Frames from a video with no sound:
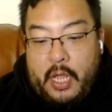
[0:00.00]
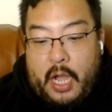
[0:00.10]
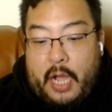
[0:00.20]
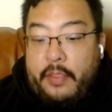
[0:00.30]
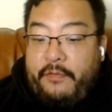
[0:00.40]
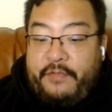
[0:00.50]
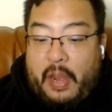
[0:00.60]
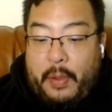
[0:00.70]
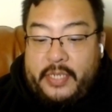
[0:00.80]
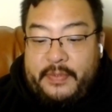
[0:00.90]
The
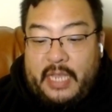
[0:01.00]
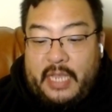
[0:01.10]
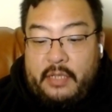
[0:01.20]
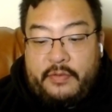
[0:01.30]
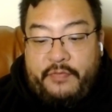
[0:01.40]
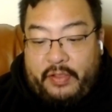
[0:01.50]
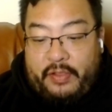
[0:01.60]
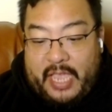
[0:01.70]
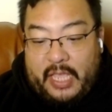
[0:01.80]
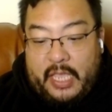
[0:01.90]
fairways themselves are
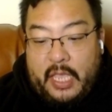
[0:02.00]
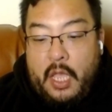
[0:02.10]
fairly hilly,